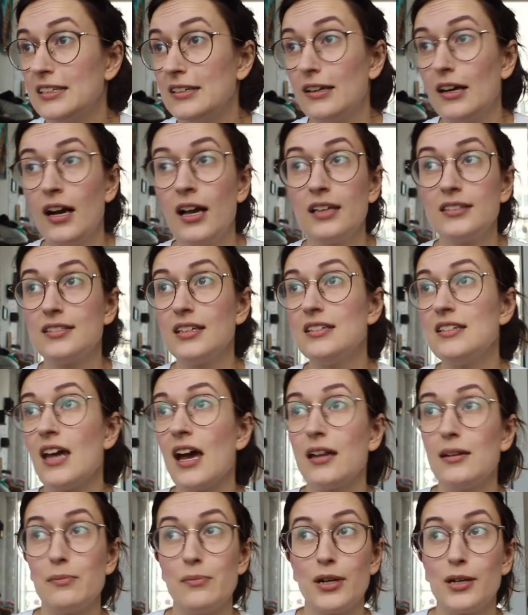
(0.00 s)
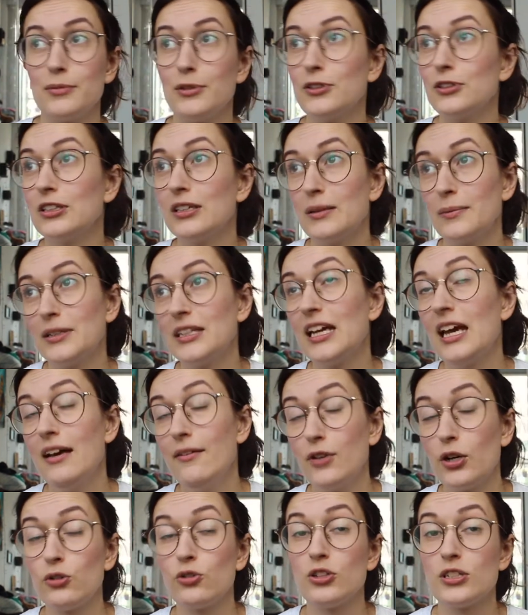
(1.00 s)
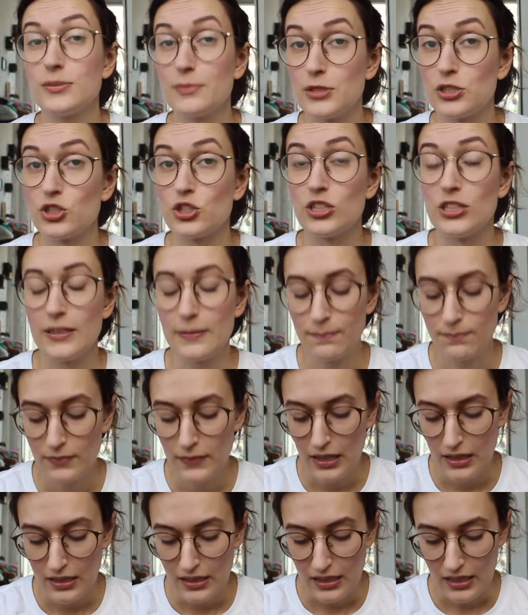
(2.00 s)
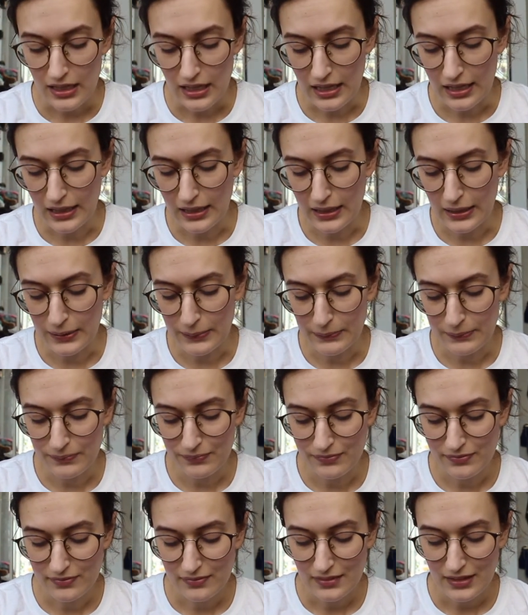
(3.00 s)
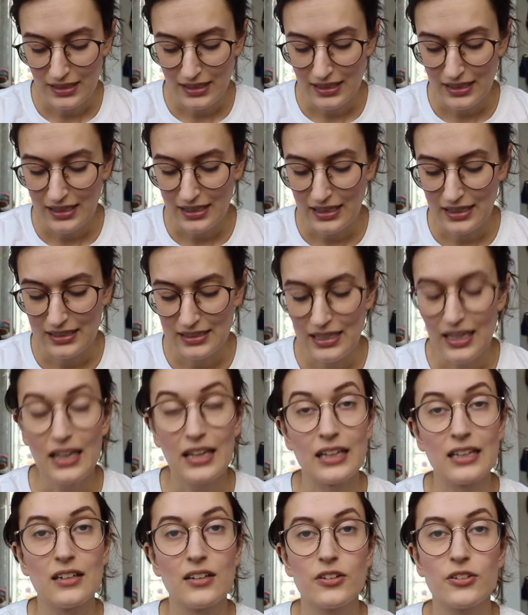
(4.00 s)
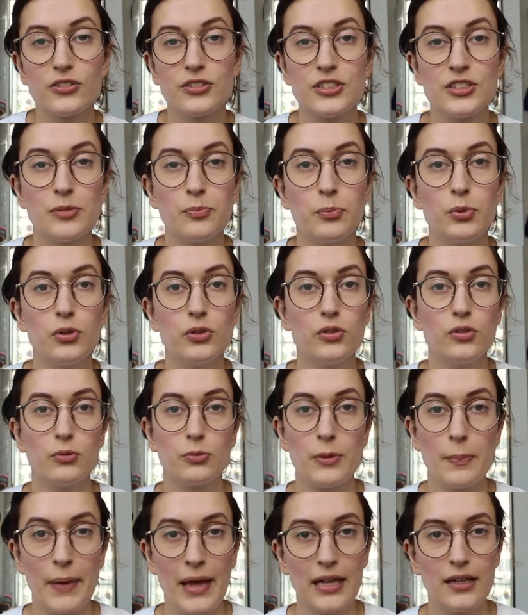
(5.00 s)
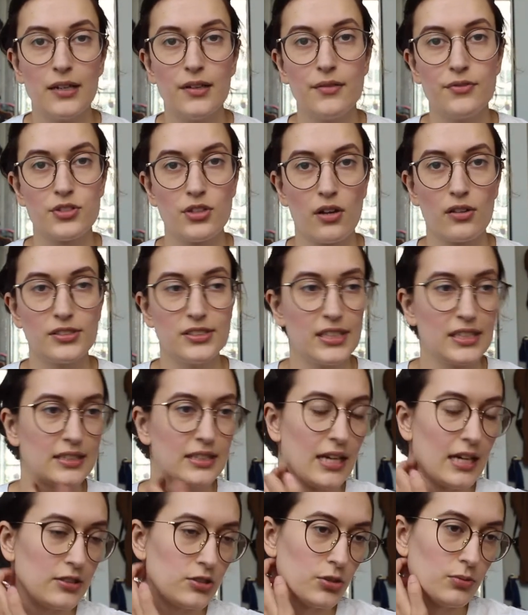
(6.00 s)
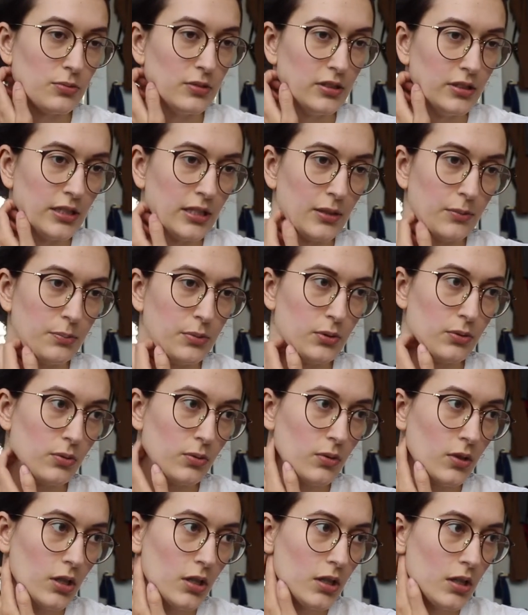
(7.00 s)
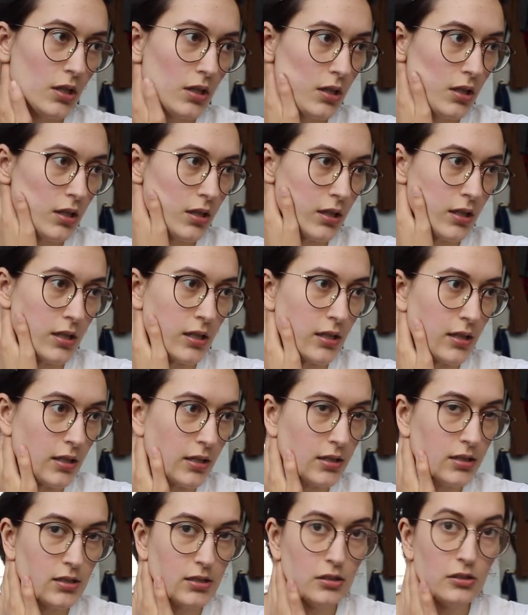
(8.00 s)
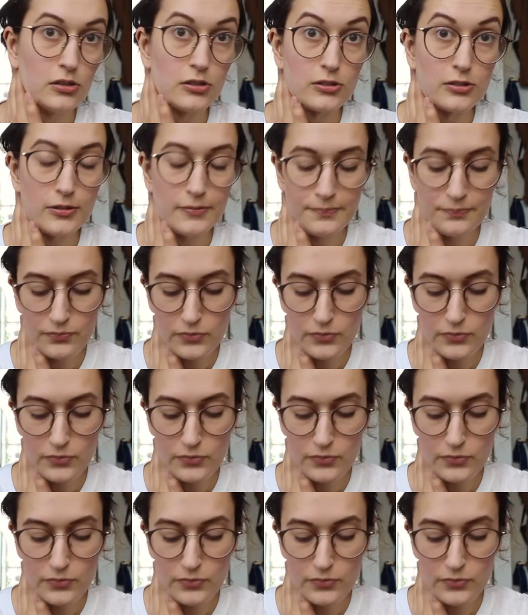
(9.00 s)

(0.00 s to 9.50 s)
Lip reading: I said Tannenbaum earlier, but they have A Christmas Tree. Yeah, and other simple, repetitive songs like that to really help you learn.